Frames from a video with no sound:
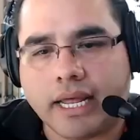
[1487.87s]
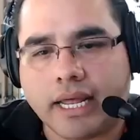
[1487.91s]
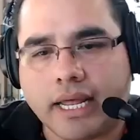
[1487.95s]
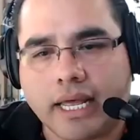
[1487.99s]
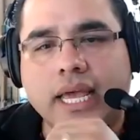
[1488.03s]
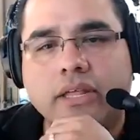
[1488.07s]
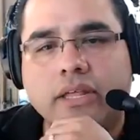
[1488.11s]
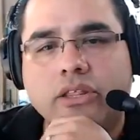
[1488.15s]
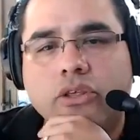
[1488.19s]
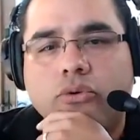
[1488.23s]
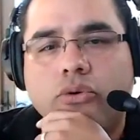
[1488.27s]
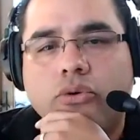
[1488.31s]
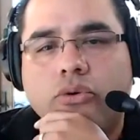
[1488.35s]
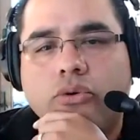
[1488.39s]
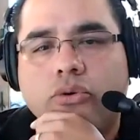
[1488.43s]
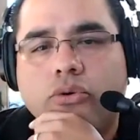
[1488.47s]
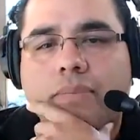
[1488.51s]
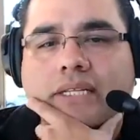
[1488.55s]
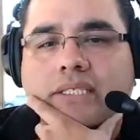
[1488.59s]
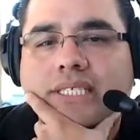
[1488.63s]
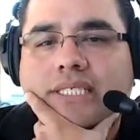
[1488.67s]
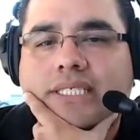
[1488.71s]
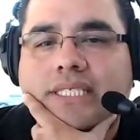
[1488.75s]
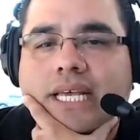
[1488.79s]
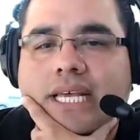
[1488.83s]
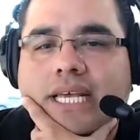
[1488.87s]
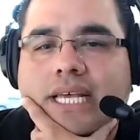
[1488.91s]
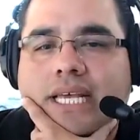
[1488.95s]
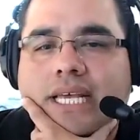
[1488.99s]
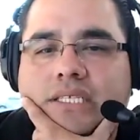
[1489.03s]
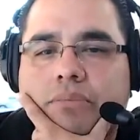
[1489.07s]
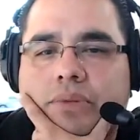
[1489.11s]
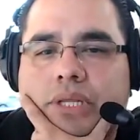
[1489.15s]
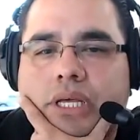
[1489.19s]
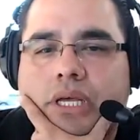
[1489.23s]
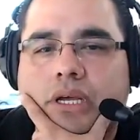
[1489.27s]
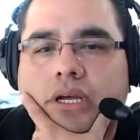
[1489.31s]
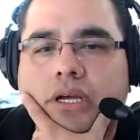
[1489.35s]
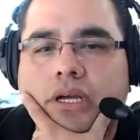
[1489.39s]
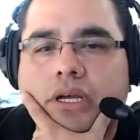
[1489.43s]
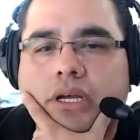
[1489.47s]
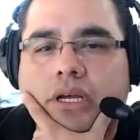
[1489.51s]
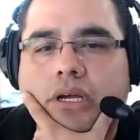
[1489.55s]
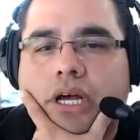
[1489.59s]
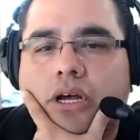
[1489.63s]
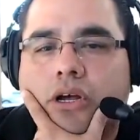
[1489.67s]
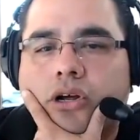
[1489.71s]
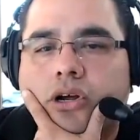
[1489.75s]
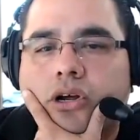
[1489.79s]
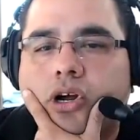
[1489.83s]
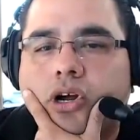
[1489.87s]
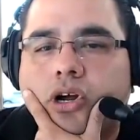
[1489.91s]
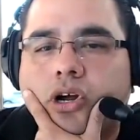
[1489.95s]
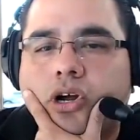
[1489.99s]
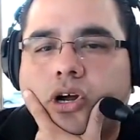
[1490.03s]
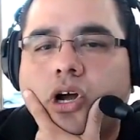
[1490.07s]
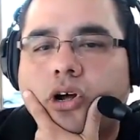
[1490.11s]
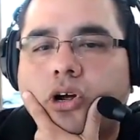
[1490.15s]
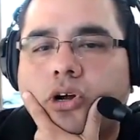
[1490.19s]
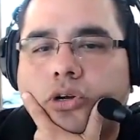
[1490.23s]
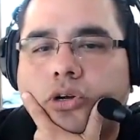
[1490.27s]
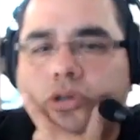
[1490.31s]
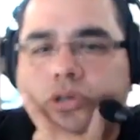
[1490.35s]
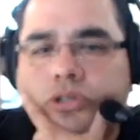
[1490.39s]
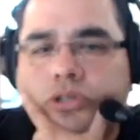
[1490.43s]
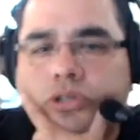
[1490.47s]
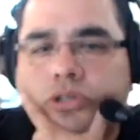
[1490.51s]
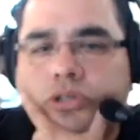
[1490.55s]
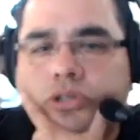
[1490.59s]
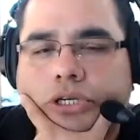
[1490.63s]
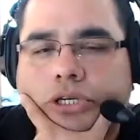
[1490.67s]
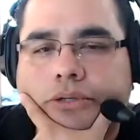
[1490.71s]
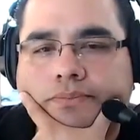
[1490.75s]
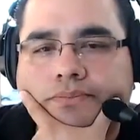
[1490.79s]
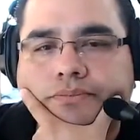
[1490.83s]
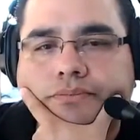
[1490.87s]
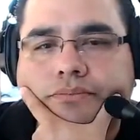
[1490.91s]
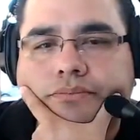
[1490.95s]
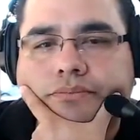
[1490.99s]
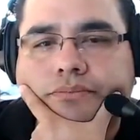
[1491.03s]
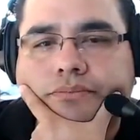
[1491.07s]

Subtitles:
Leanne, you were about to say something earlier.